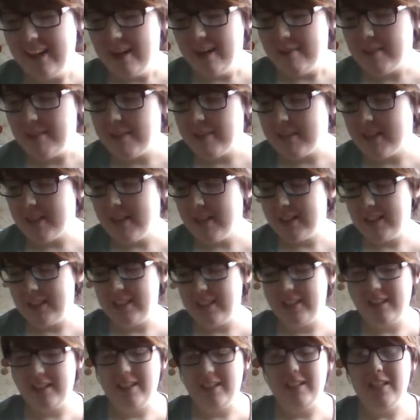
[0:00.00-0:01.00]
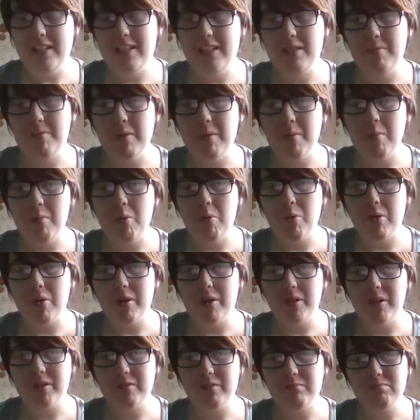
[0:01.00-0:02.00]
But it was nice to see Jace a bit
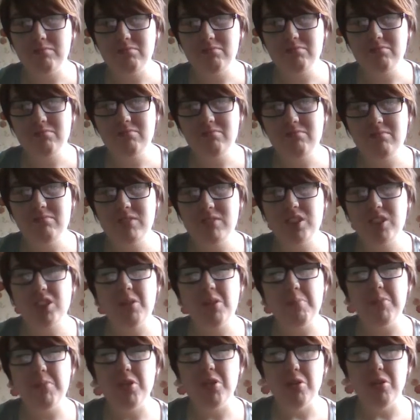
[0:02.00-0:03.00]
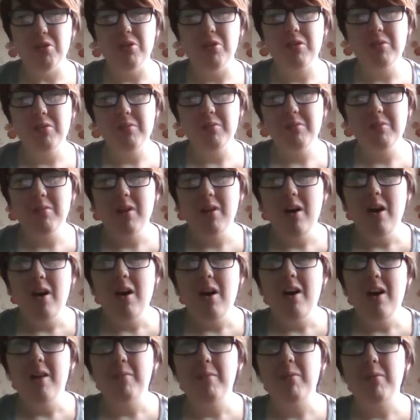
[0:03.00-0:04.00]
more subdued.
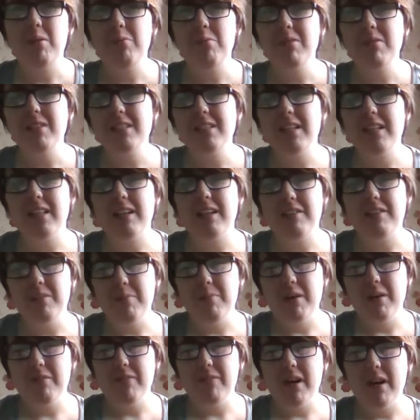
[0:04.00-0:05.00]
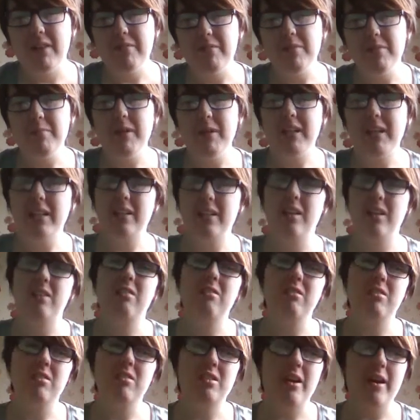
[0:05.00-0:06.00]
But I wouldn't say that I would be a fan of him being like that
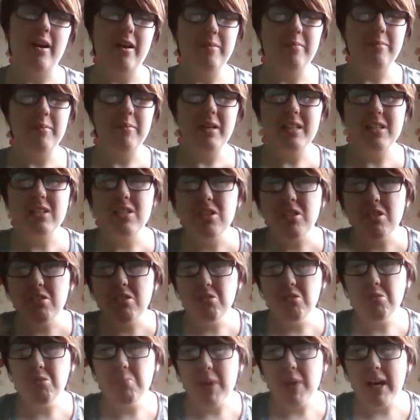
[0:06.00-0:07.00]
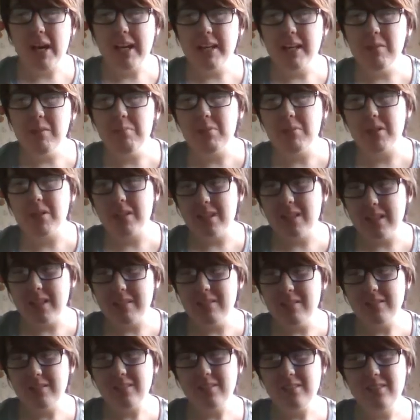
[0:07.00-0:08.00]
all the time. He's a douchebag, but
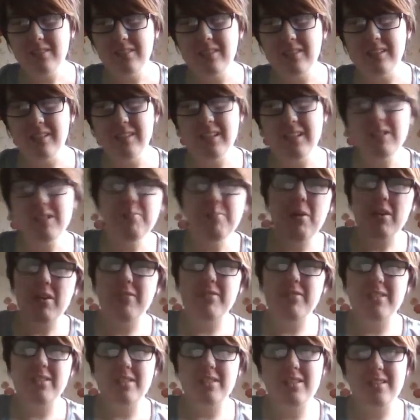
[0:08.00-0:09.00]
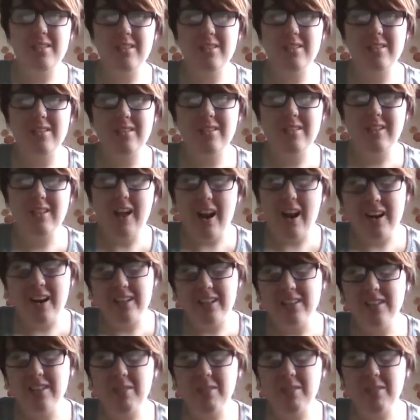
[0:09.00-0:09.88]
it's part of his character.